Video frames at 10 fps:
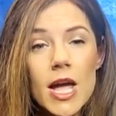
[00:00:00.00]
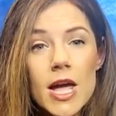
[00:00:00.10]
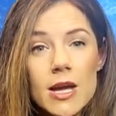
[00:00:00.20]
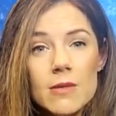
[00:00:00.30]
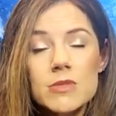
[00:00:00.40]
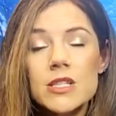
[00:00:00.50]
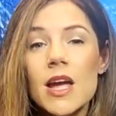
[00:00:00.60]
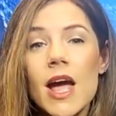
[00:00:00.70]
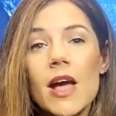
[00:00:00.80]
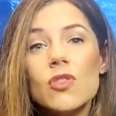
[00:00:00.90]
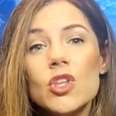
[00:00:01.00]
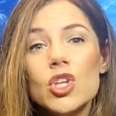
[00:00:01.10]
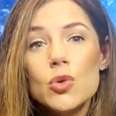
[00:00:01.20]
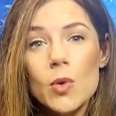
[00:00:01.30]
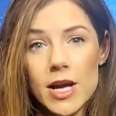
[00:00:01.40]
are aimed at
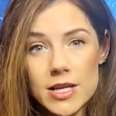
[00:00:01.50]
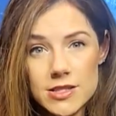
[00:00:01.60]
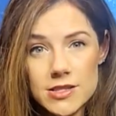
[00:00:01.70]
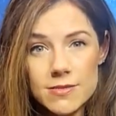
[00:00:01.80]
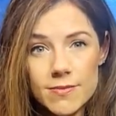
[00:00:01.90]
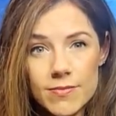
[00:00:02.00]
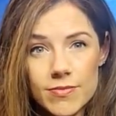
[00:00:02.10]
the US.